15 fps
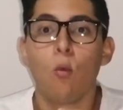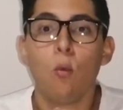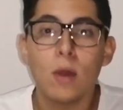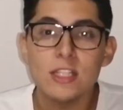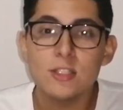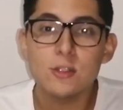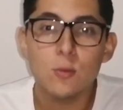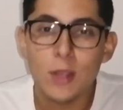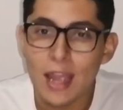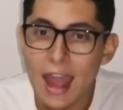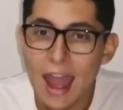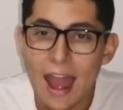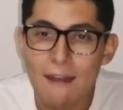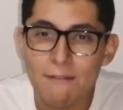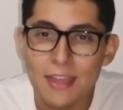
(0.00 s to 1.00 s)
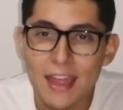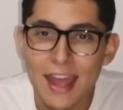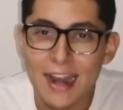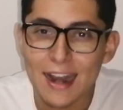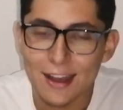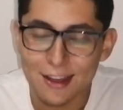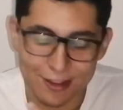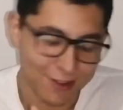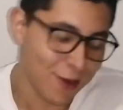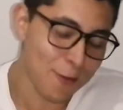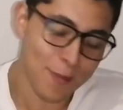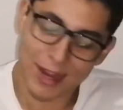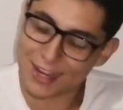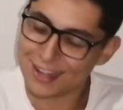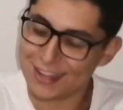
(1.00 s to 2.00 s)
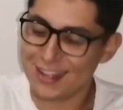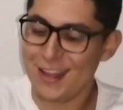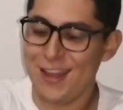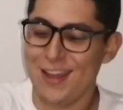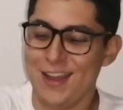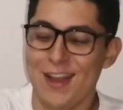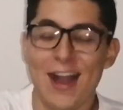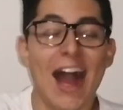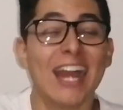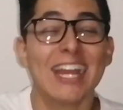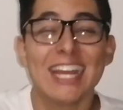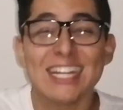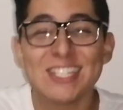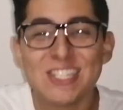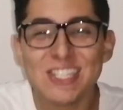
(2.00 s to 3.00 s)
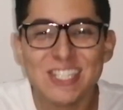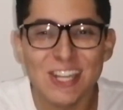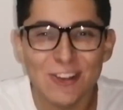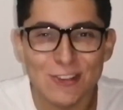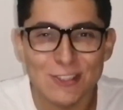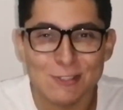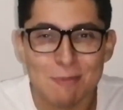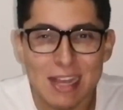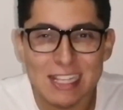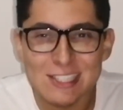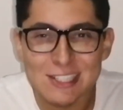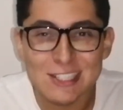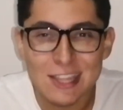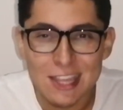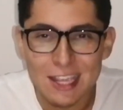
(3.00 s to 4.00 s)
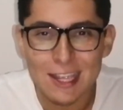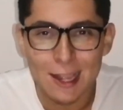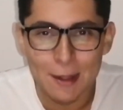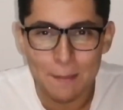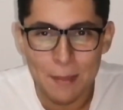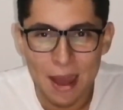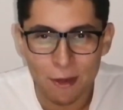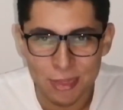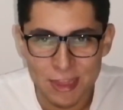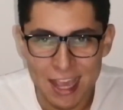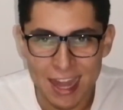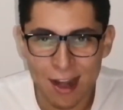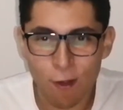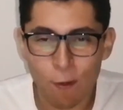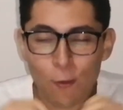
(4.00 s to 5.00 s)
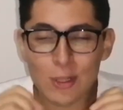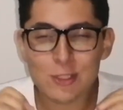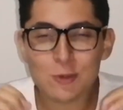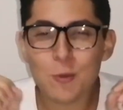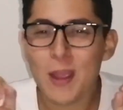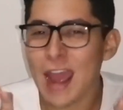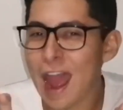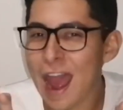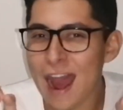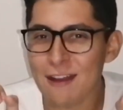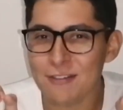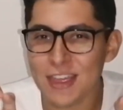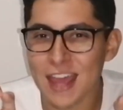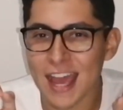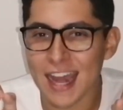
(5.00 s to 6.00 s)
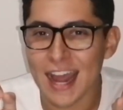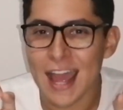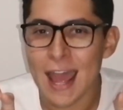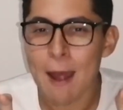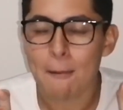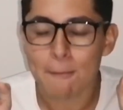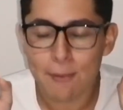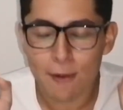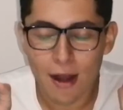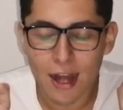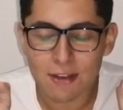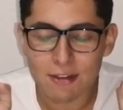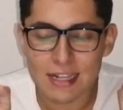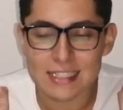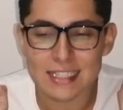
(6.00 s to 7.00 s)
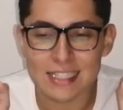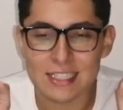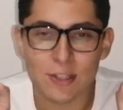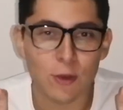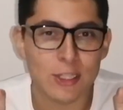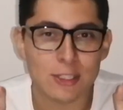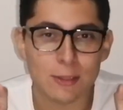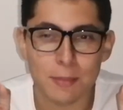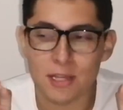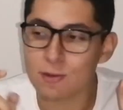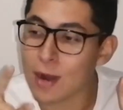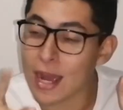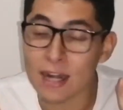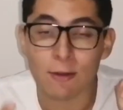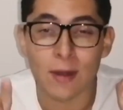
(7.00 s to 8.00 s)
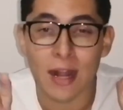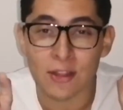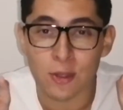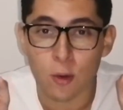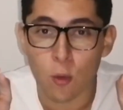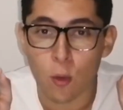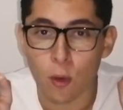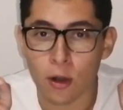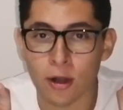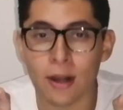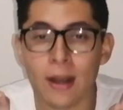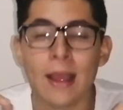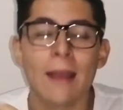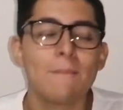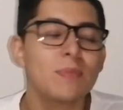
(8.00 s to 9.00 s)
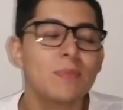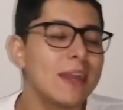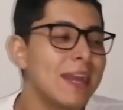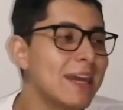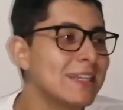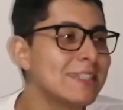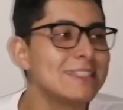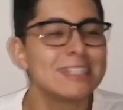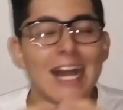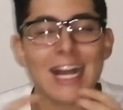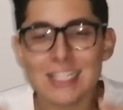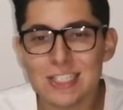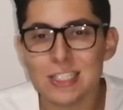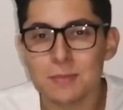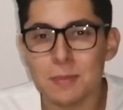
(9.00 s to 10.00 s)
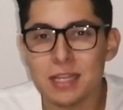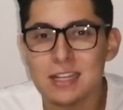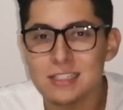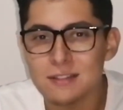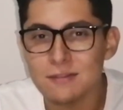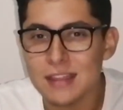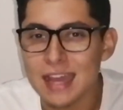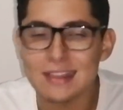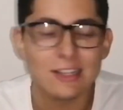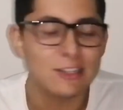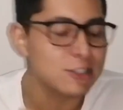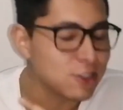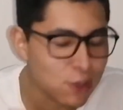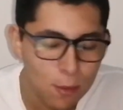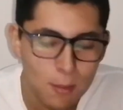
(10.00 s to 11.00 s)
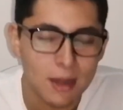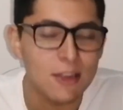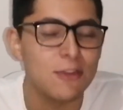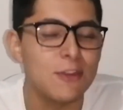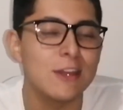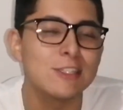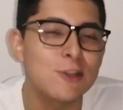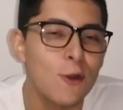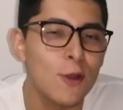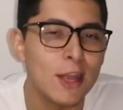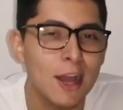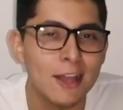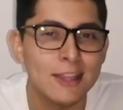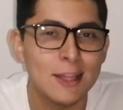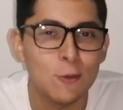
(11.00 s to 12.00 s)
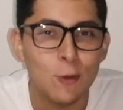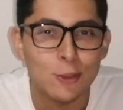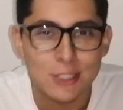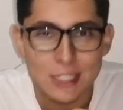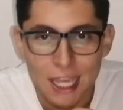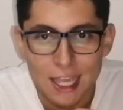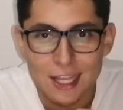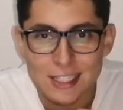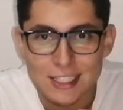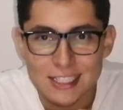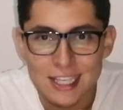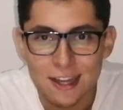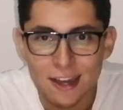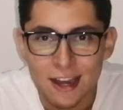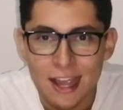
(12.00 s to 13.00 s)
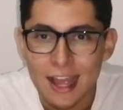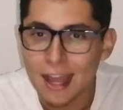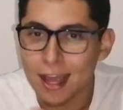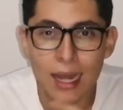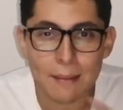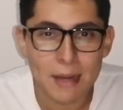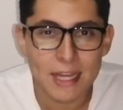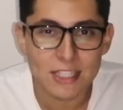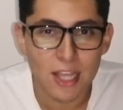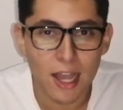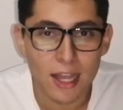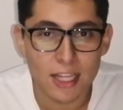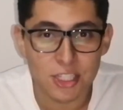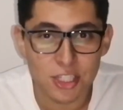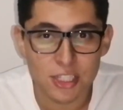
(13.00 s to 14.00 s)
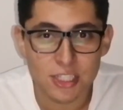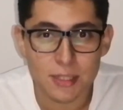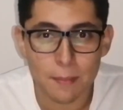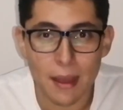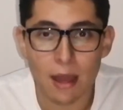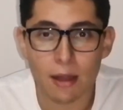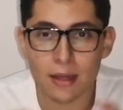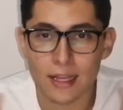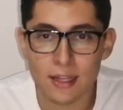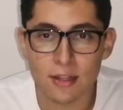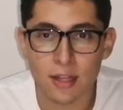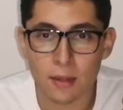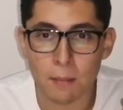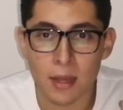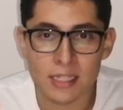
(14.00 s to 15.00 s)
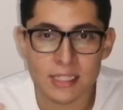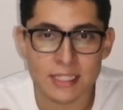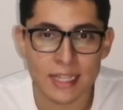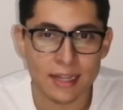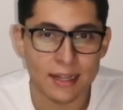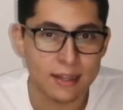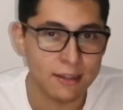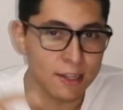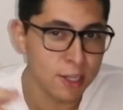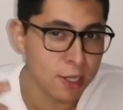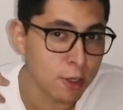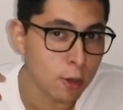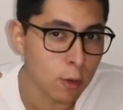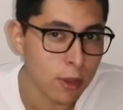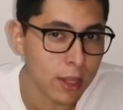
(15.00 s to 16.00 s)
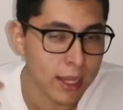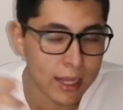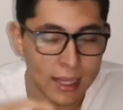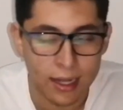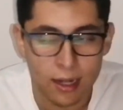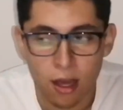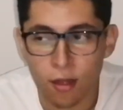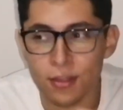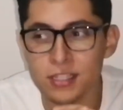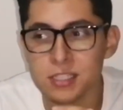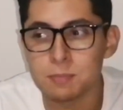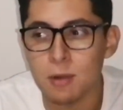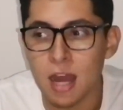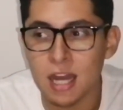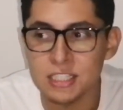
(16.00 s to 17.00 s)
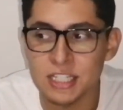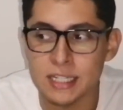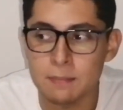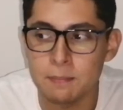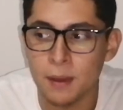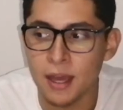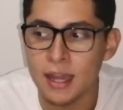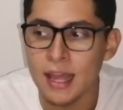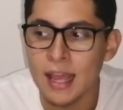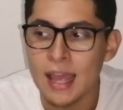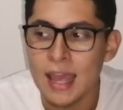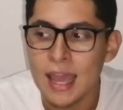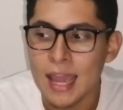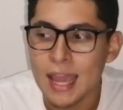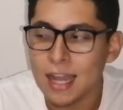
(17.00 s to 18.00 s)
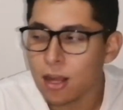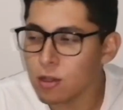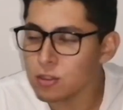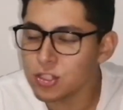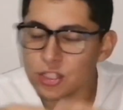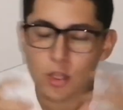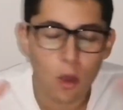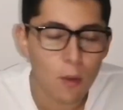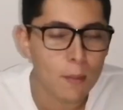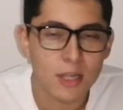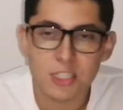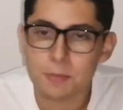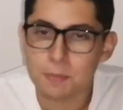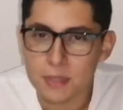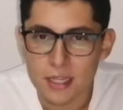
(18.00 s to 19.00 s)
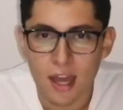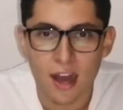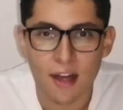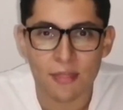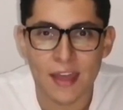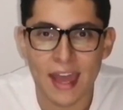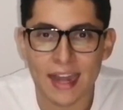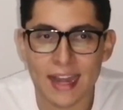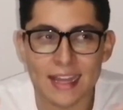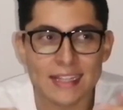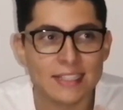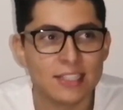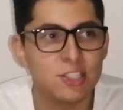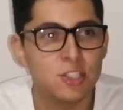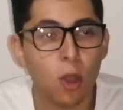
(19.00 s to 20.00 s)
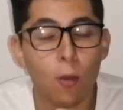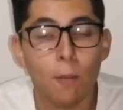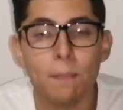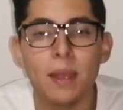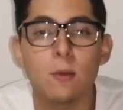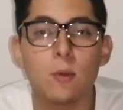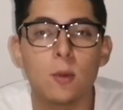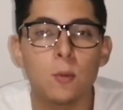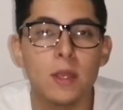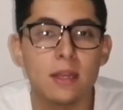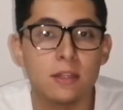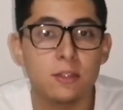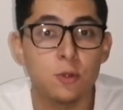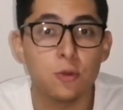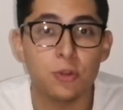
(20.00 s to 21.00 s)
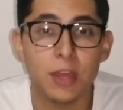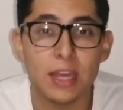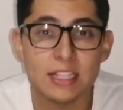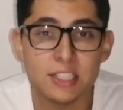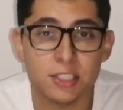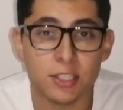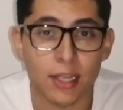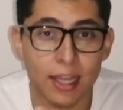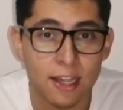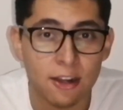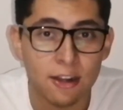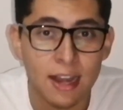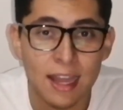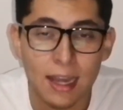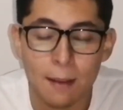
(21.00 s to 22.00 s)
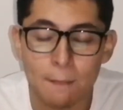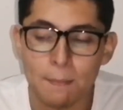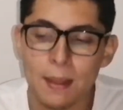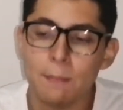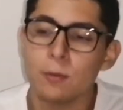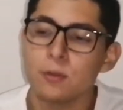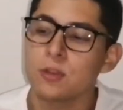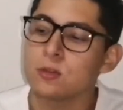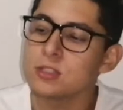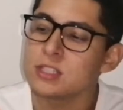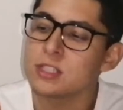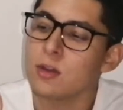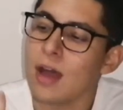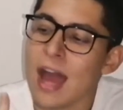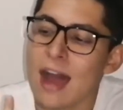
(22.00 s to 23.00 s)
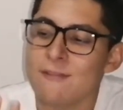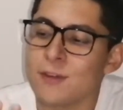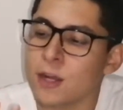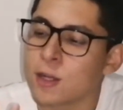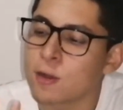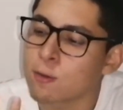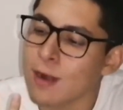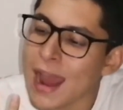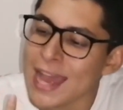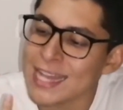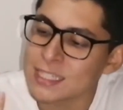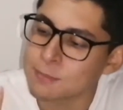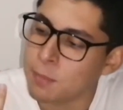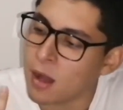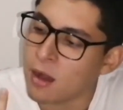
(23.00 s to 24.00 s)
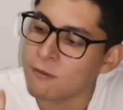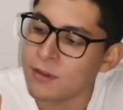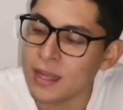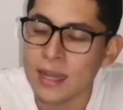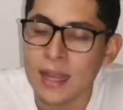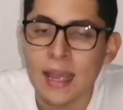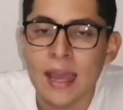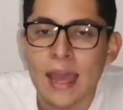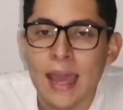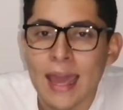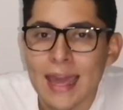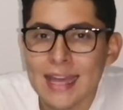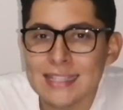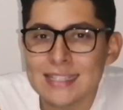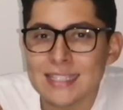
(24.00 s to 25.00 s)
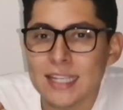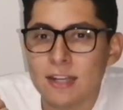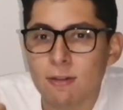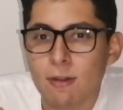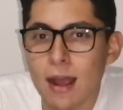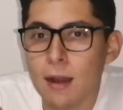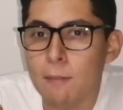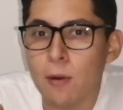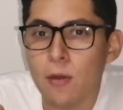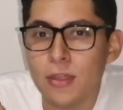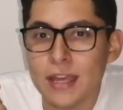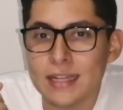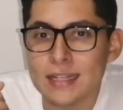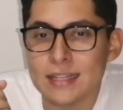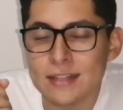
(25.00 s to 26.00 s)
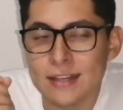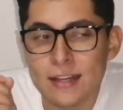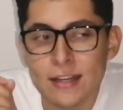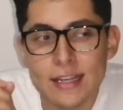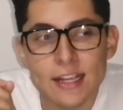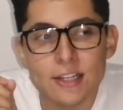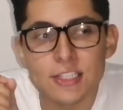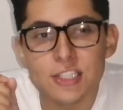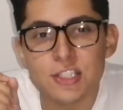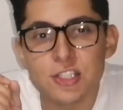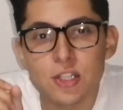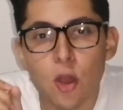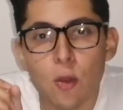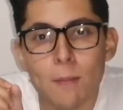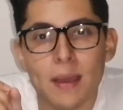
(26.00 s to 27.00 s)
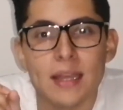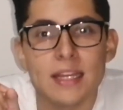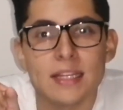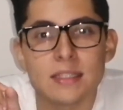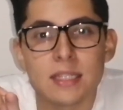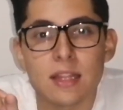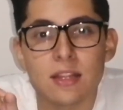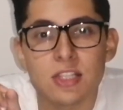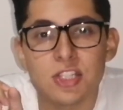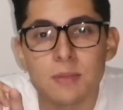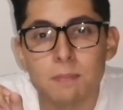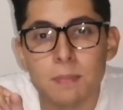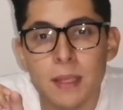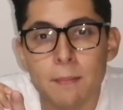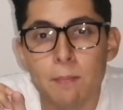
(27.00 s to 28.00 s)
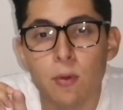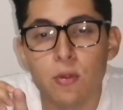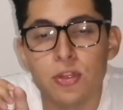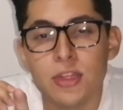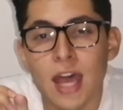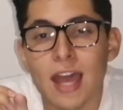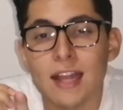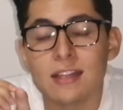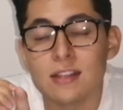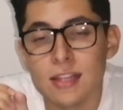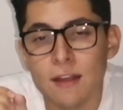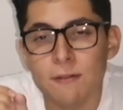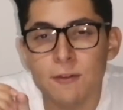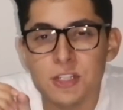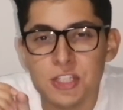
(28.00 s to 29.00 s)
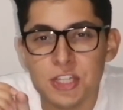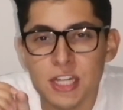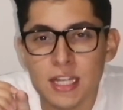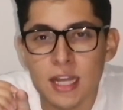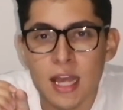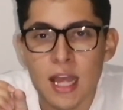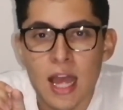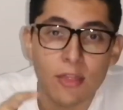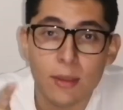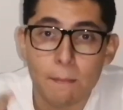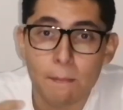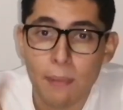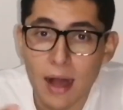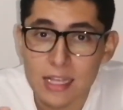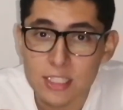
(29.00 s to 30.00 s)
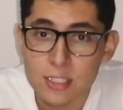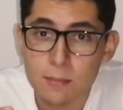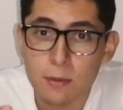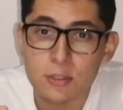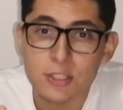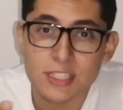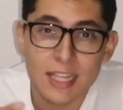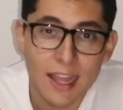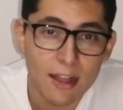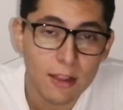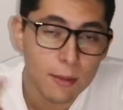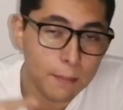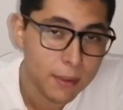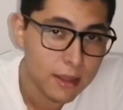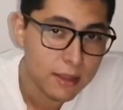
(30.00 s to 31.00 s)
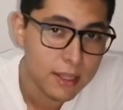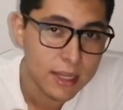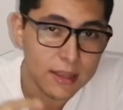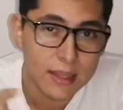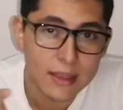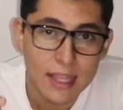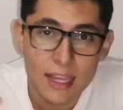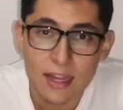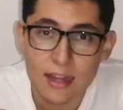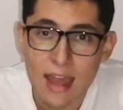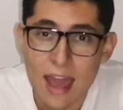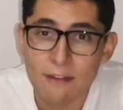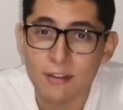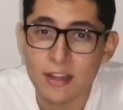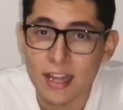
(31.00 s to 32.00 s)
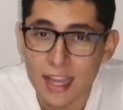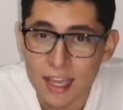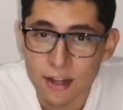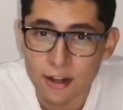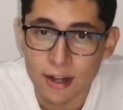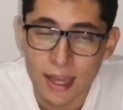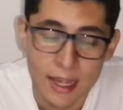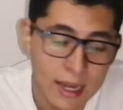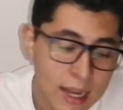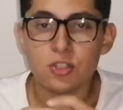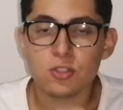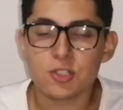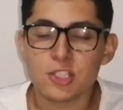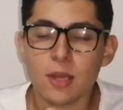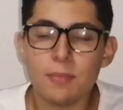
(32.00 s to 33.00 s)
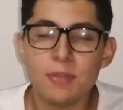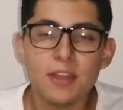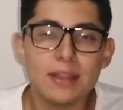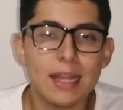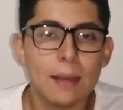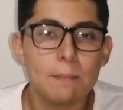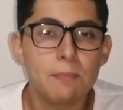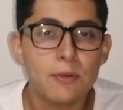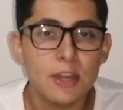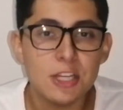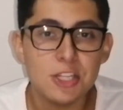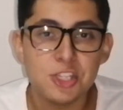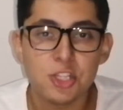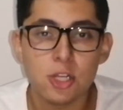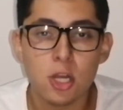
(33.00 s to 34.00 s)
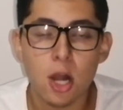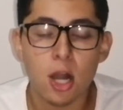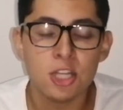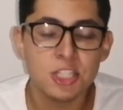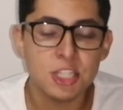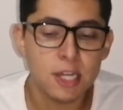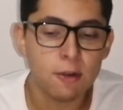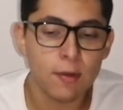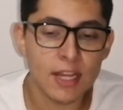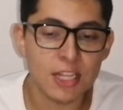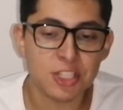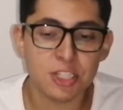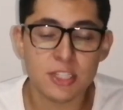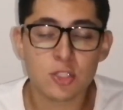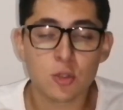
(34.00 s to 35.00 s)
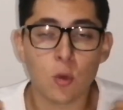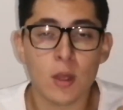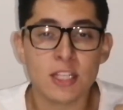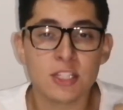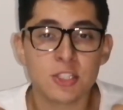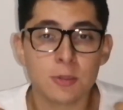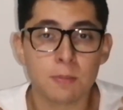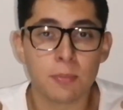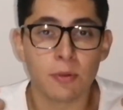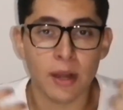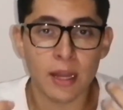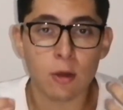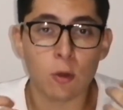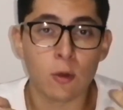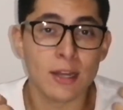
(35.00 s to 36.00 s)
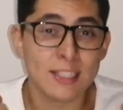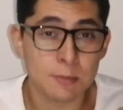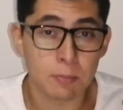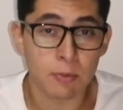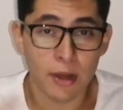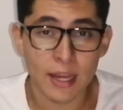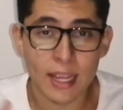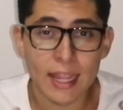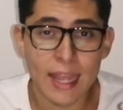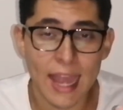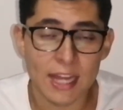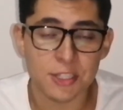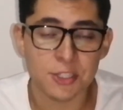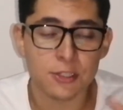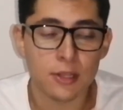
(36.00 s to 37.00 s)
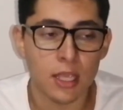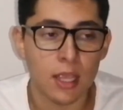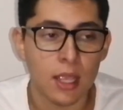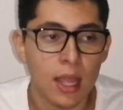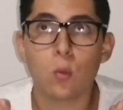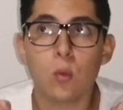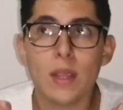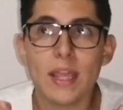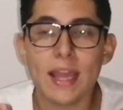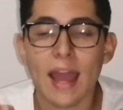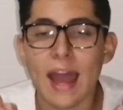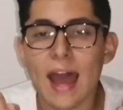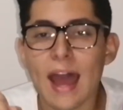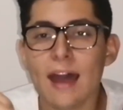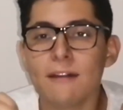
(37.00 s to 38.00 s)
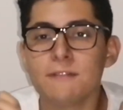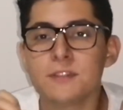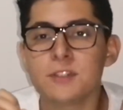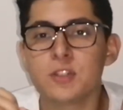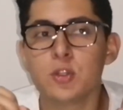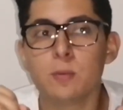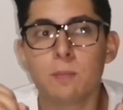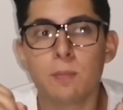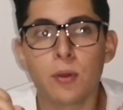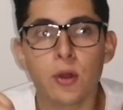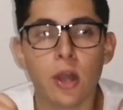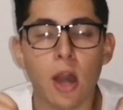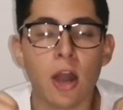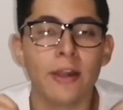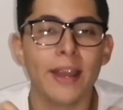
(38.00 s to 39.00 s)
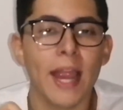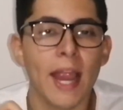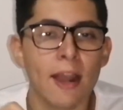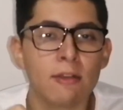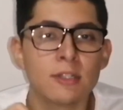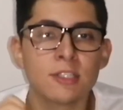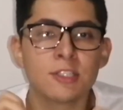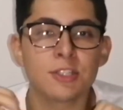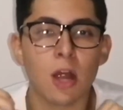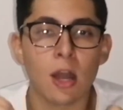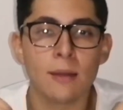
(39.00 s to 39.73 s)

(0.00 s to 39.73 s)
Once we have that, oh my God, I get chills by just thinking about that. Once we have that, progress is going to be right around the corner. And not just because of that, there's so many things going on that will take us there. And I'm not talking just about Elon Musk and Neuralink and all this project, but it goes so much beyond that. It's so big when we can do things to internet and people don't still have a grasp of it. It's incredible that there's so many intelligent people not leveraging on the possible scalability that they can have in internet. So something that I'm pretty sure our generation is going to bring, or is bringing actually, we have to put our errors,